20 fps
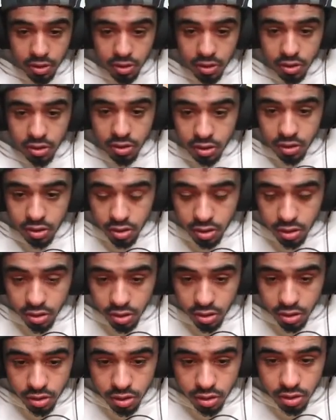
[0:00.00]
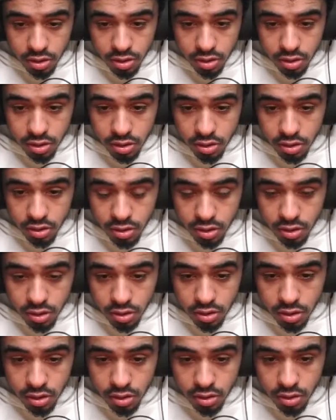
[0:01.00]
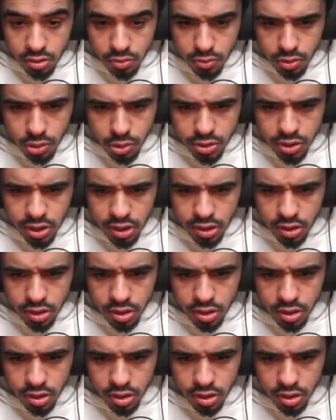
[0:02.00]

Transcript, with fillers: Only the strong survive. Who's that?